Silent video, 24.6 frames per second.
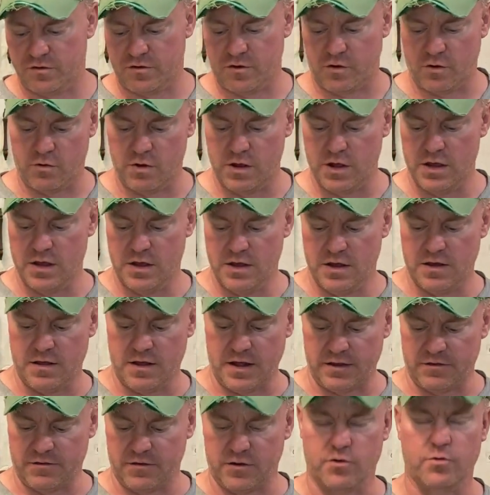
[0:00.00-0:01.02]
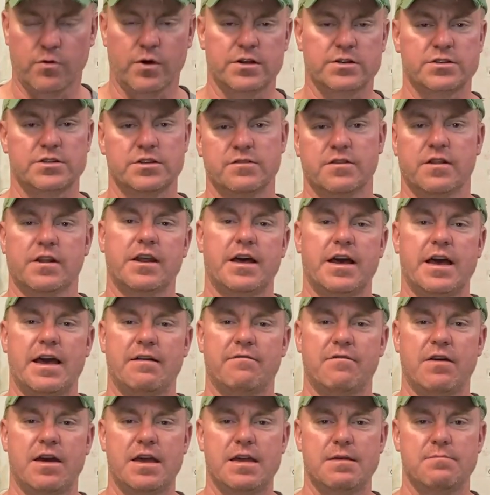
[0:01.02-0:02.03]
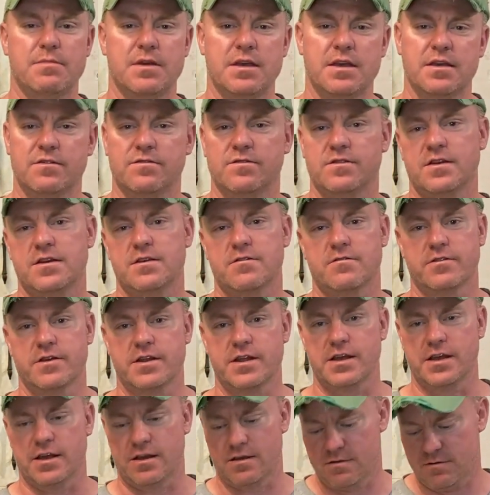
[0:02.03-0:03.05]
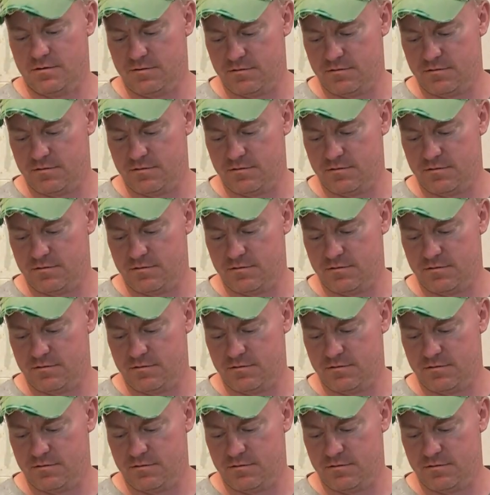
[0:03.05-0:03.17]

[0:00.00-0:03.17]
So that's a question. Then I have A, B, C, or D.